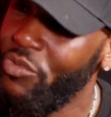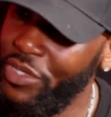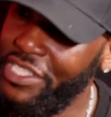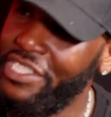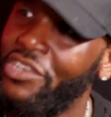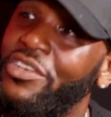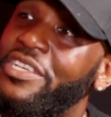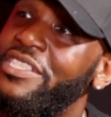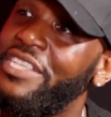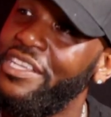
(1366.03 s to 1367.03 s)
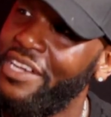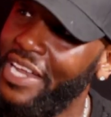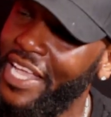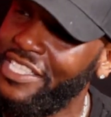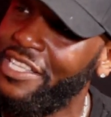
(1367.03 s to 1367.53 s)
which is going to continue
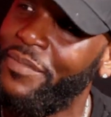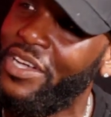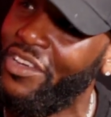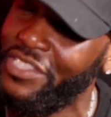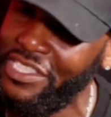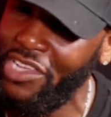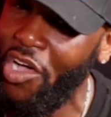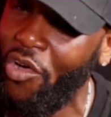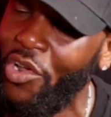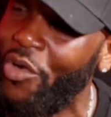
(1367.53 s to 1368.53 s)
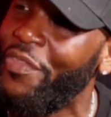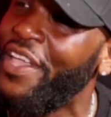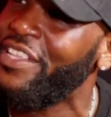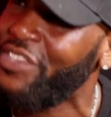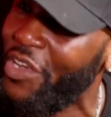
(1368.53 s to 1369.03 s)
the legacy because it's all on
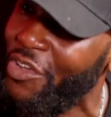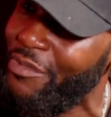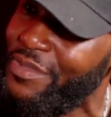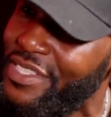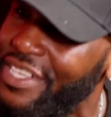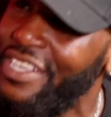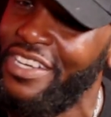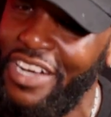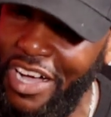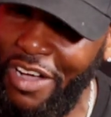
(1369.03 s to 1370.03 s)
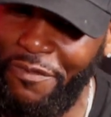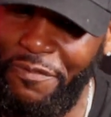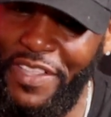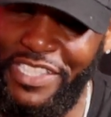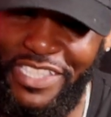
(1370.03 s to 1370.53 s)
their terms of
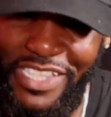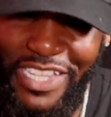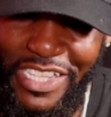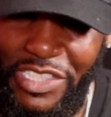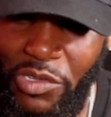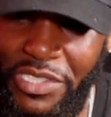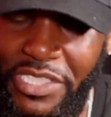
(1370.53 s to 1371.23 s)
this. So